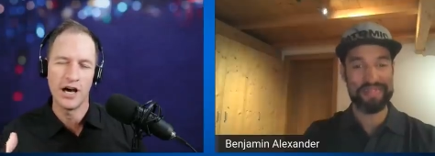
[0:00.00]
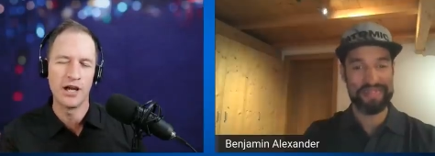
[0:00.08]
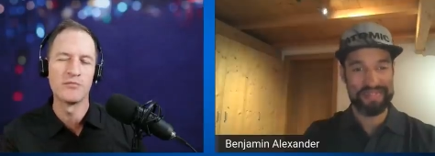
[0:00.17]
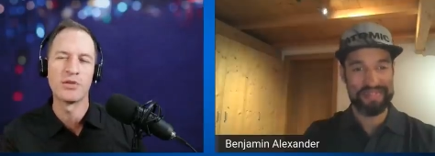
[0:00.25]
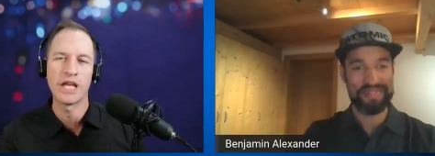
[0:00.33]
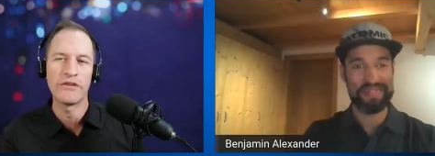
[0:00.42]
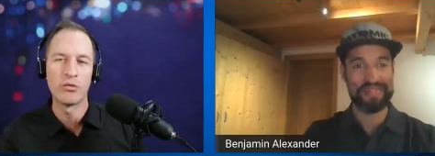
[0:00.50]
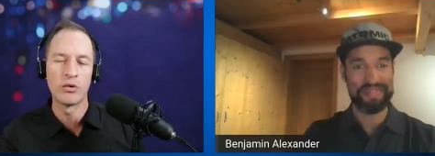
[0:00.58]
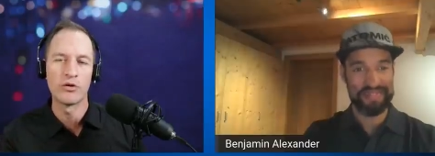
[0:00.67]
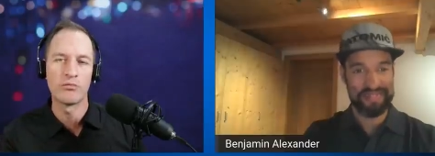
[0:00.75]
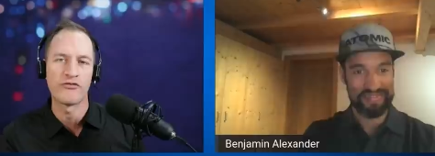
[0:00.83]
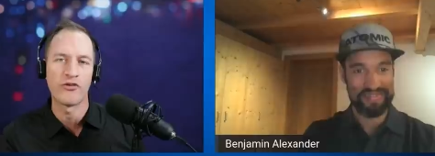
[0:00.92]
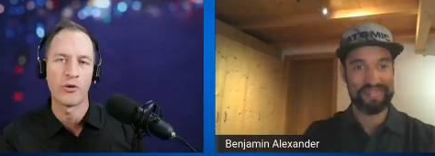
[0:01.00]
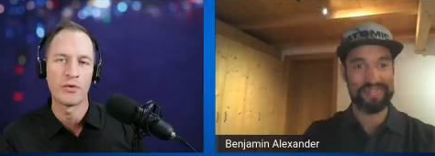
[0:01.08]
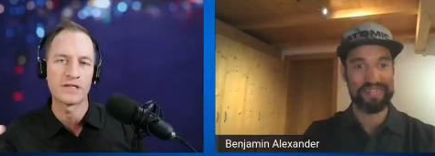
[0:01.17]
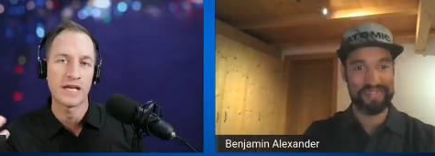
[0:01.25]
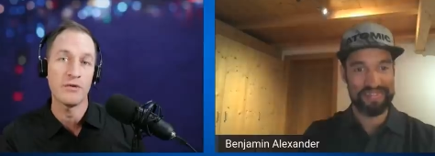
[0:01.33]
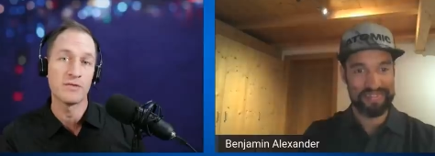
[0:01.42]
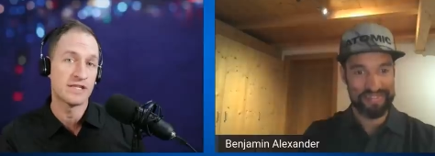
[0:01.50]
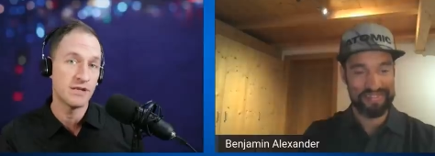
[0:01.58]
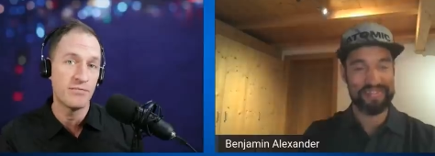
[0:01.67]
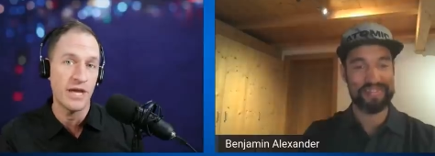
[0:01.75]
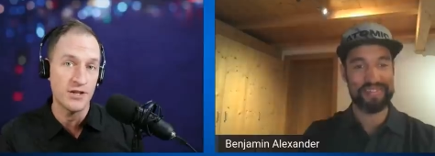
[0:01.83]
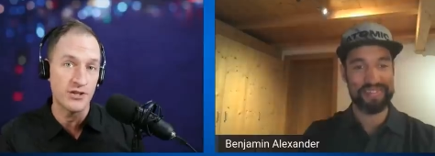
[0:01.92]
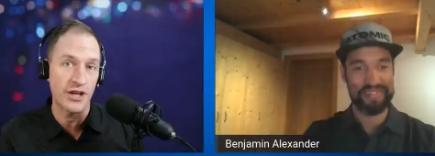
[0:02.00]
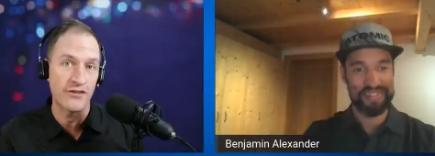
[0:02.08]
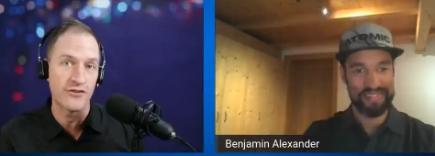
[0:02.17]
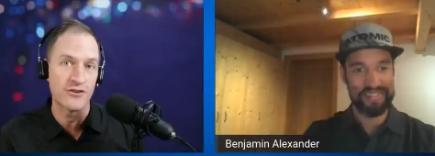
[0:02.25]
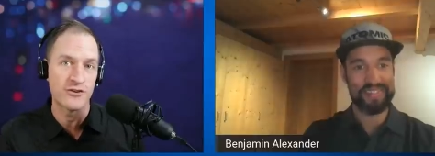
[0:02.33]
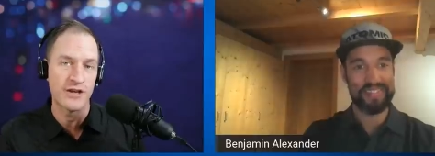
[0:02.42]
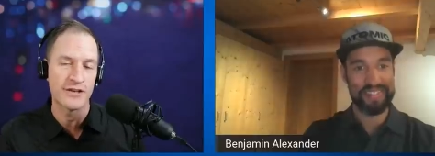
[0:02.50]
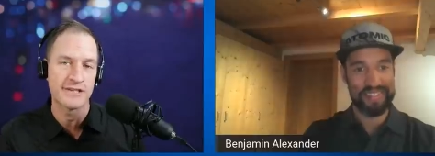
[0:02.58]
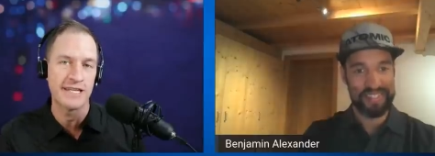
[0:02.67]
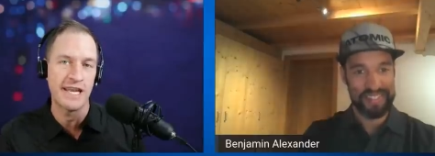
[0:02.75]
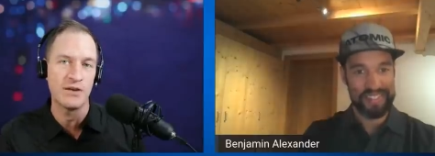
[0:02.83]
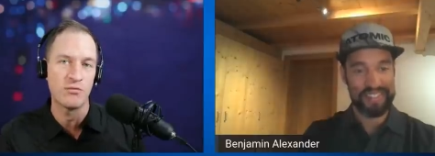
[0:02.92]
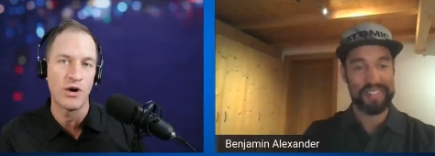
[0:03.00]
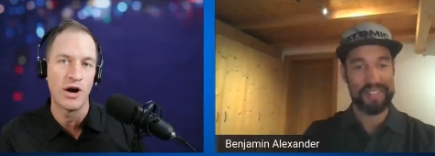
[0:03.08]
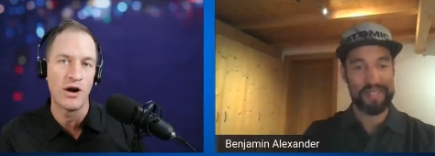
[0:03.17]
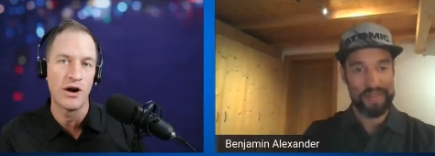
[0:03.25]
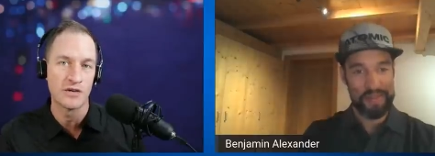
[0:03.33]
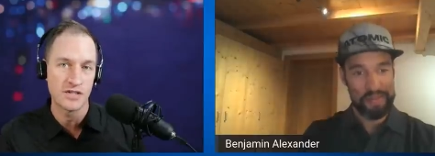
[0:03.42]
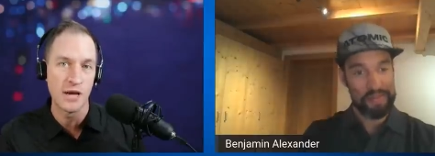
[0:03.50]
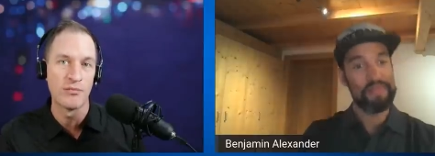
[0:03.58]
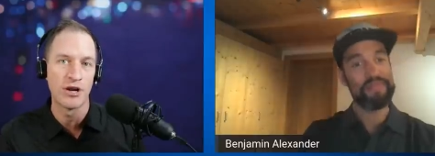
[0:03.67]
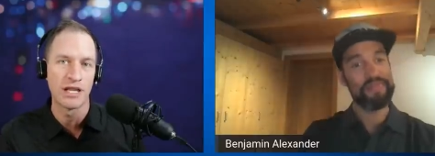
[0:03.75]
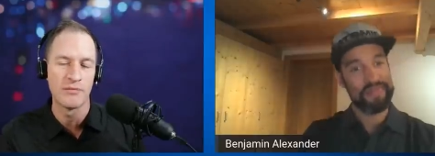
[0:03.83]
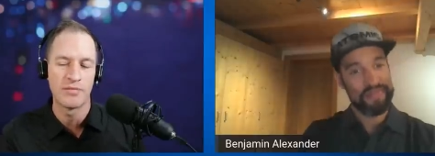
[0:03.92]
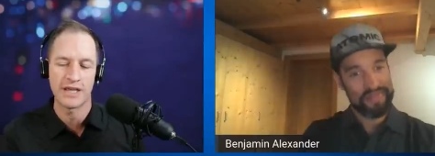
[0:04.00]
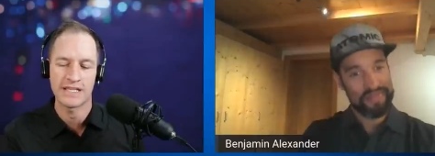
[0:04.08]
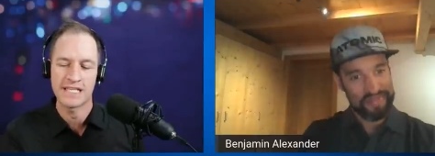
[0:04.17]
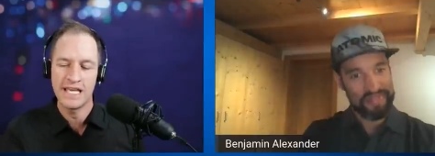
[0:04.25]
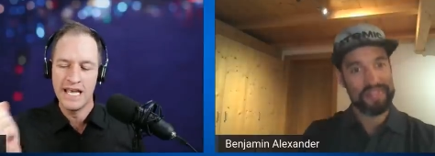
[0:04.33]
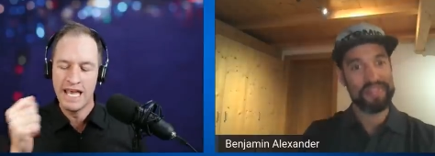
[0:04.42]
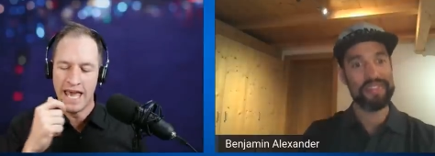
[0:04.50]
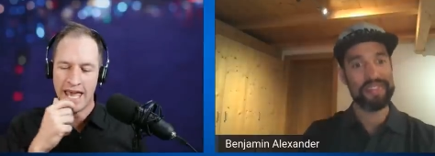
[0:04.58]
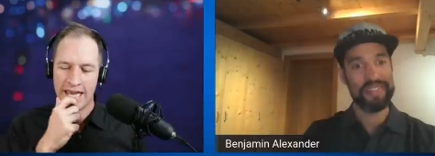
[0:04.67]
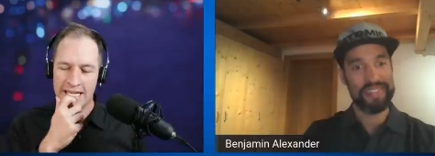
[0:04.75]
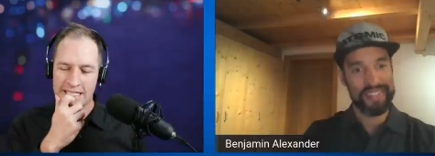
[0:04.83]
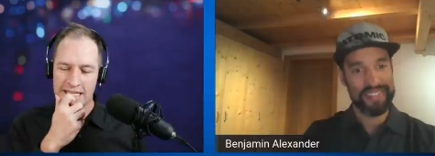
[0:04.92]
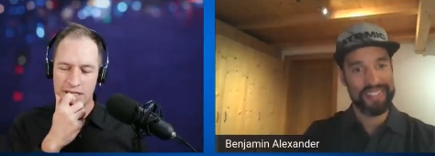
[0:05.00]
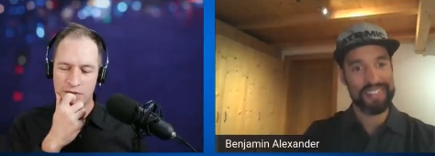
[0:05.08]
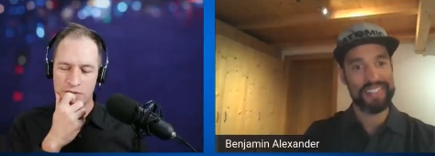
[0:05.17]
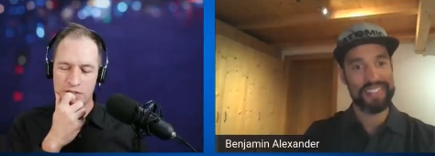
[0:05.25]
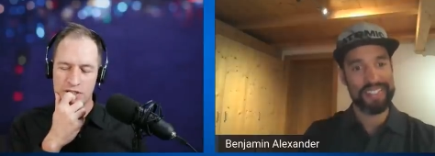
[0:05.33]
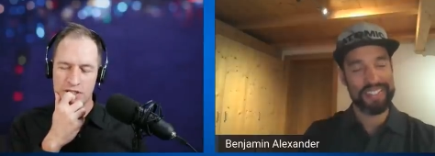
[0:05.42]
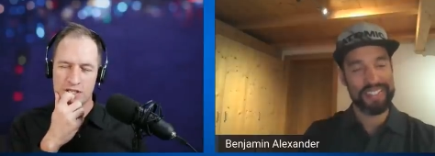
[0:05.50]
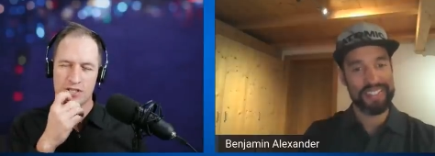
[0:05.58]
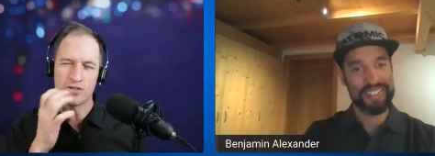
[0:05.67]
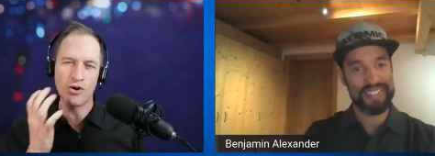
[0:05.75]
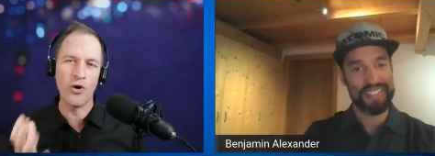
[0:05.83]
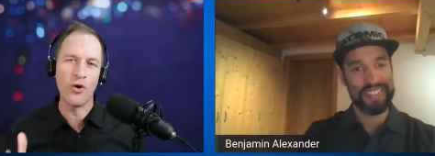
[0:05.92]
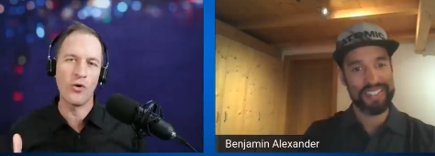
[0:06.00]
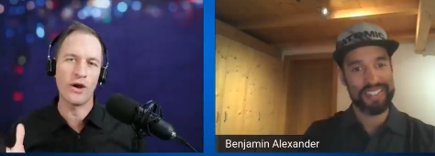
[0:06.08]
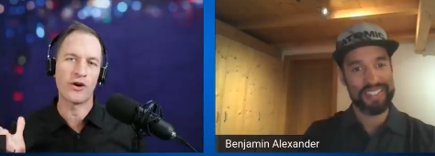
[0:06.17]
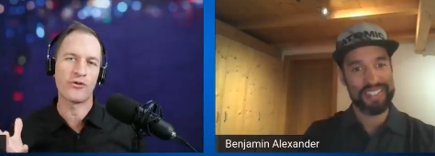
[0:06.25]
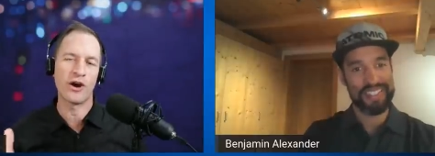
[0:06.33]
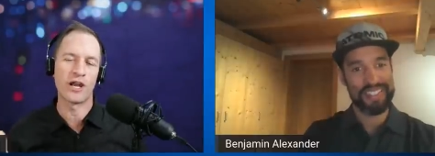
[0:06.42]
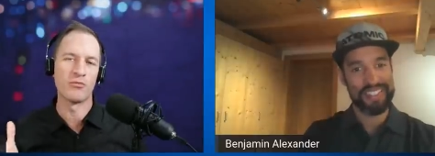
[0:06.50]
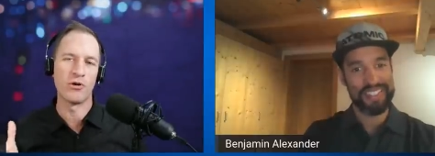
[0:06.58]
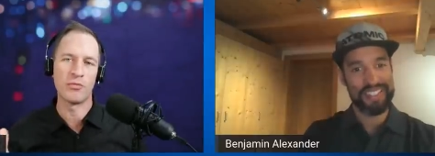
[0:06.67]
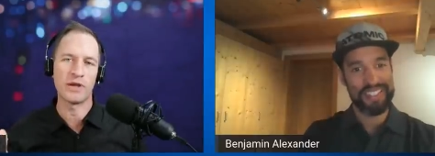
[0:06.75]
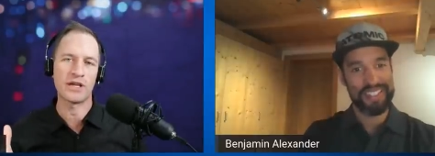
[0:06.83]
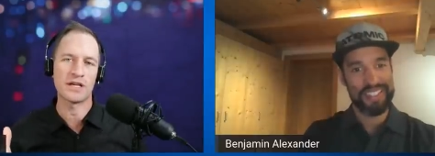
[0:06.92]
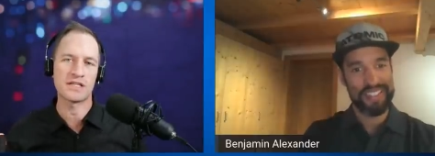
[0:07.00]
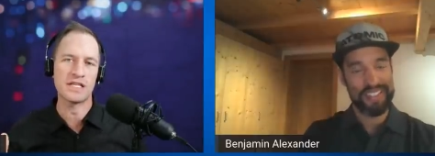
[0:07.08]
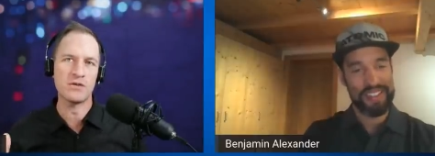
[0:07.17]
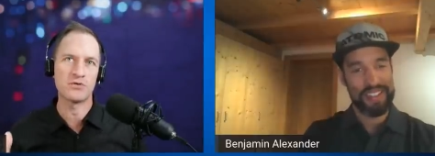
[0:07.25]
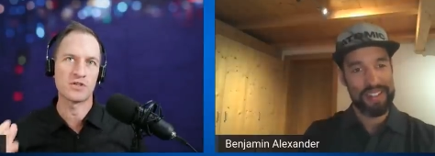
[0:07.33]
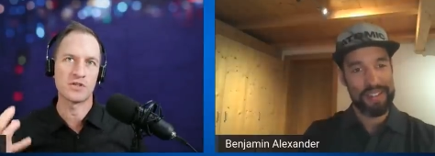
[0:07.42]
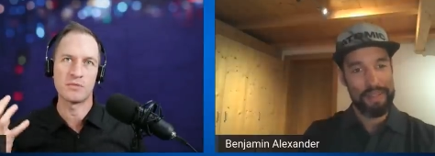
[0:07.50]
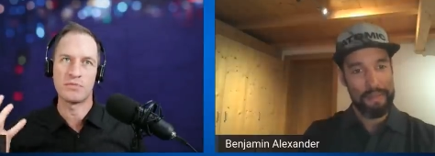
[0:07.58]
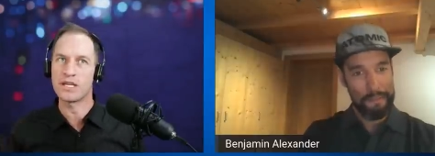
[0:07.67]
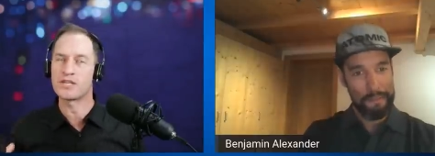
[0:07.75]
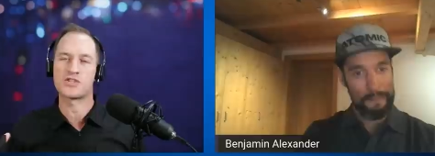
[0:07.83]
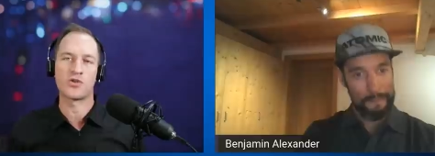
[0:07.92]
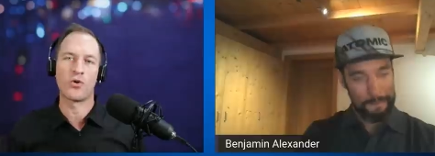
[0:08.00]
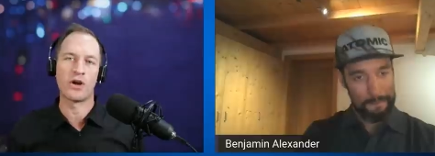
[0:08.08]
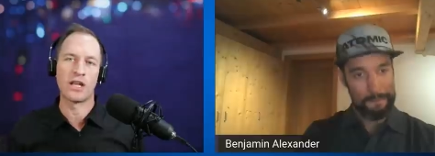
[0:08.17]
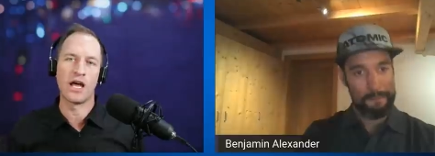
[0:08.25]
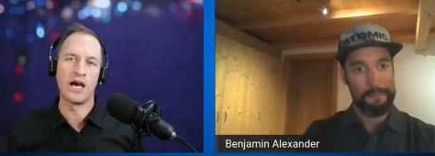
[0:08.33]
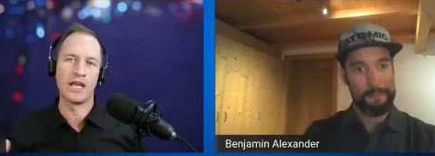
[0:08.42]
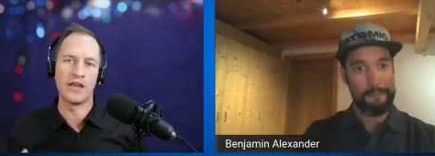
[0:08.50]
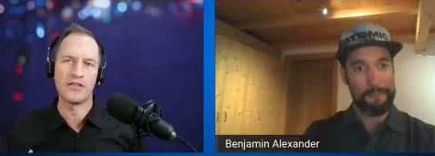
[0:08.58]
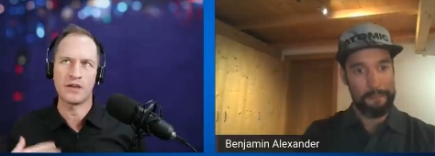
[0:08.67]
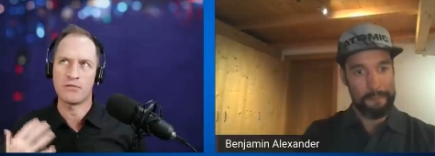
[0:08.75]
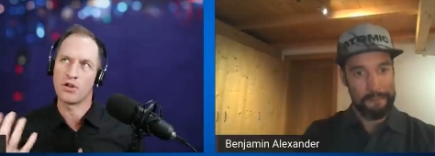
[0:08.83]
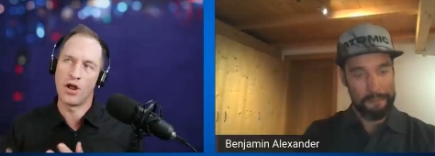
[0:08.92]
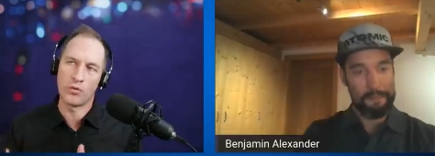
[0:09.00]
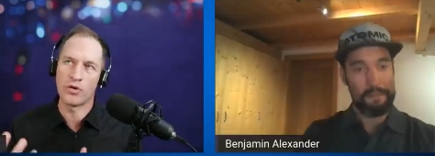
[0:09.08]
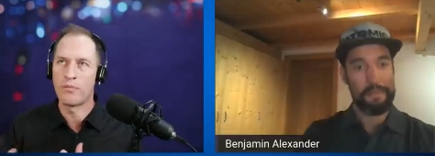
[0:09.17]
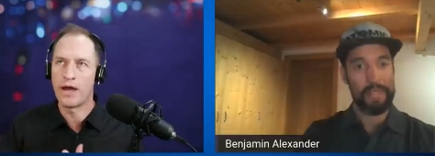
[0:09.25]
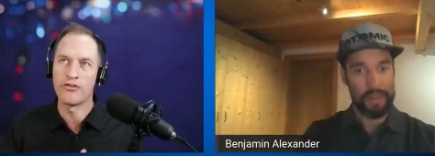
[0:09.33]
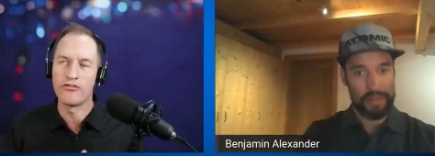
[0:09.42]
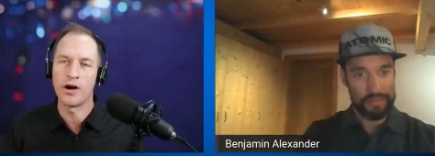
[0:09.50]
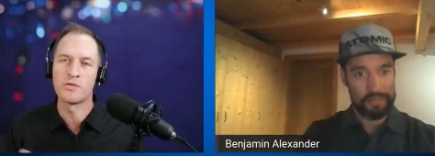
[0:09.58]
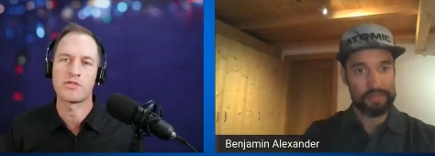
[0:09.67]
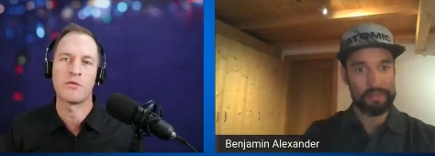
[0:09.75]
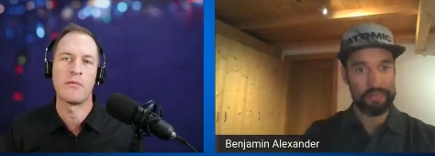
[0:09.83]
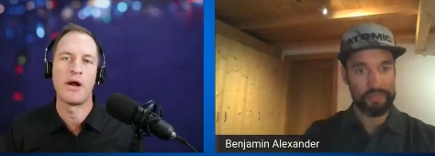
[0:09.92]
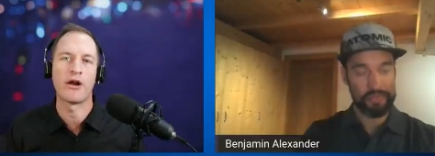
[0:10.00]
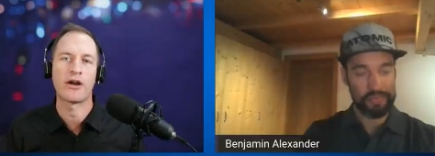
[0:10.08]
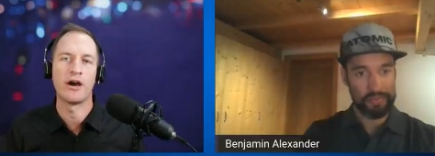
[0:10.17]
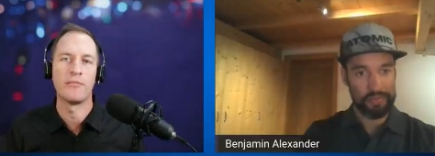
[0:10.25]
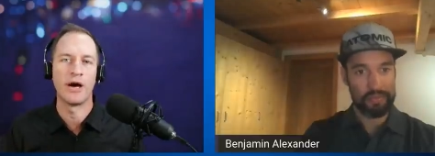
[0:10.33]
Speaker 1: unbelievable performance. I was in Beijing for 2008 Summer Olympics, and it was just so incredible because he was the biggest storyline, I think, along with Michael Phelps from America.